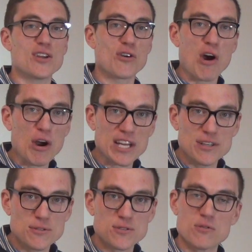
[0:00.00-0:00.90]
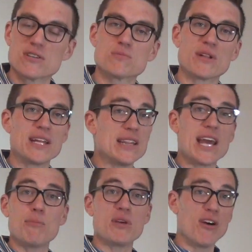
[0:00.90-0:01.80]
that you're already used to explaining
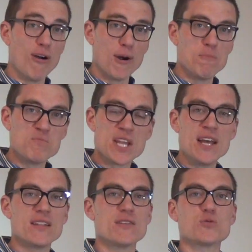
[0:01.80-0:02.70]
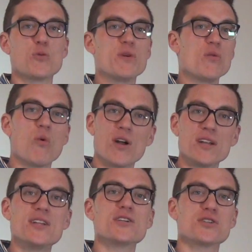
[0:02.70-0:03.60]
the APR, this will be one
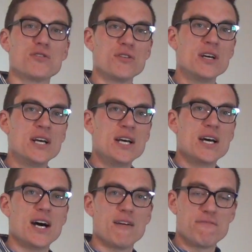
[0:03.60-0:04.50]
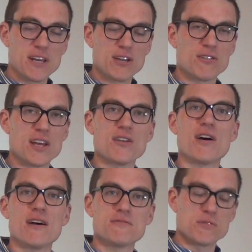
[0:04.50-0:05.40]
additional figure that you'll
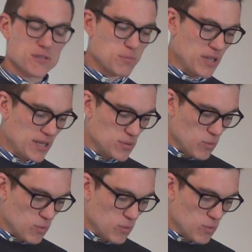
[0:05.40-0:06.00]
have to explain as